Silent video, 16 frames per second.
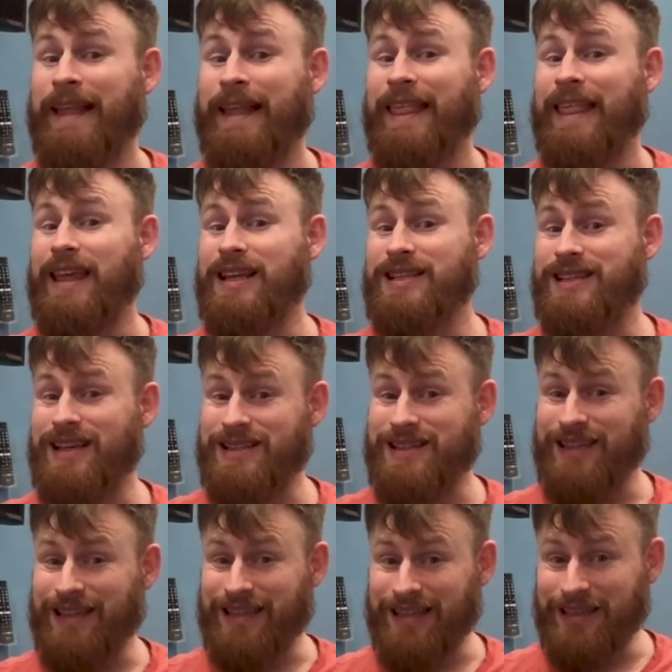It is a
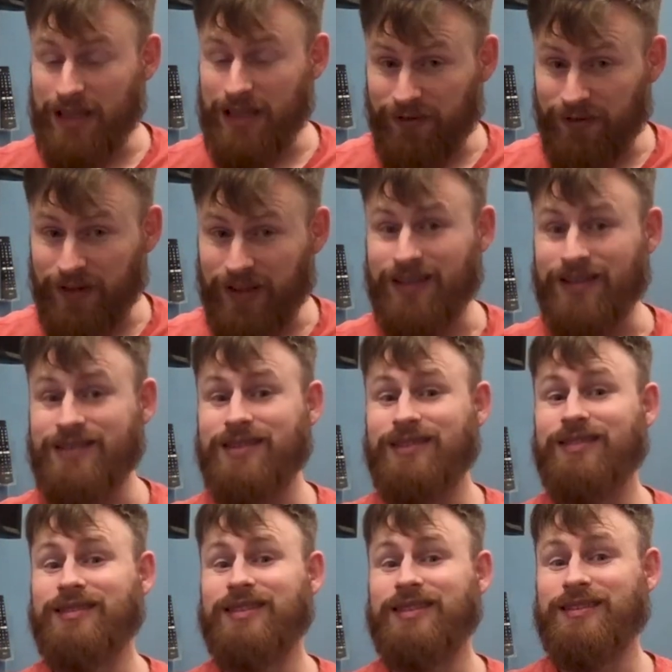significant
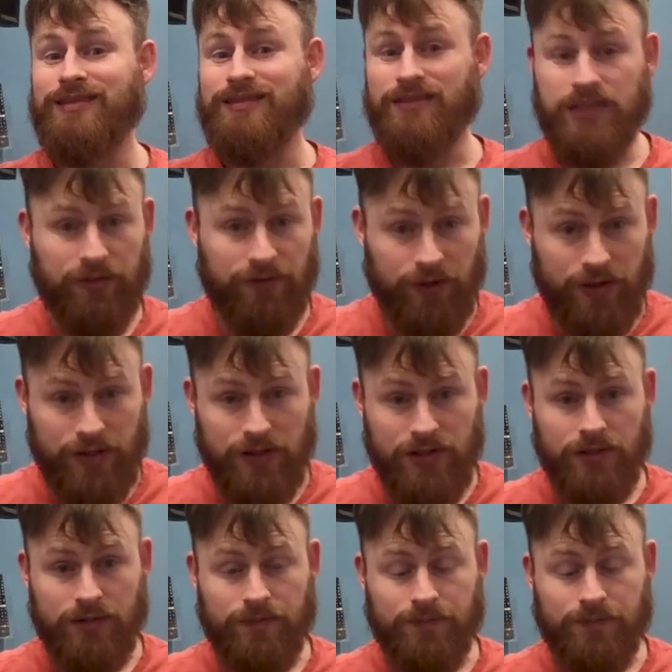difference.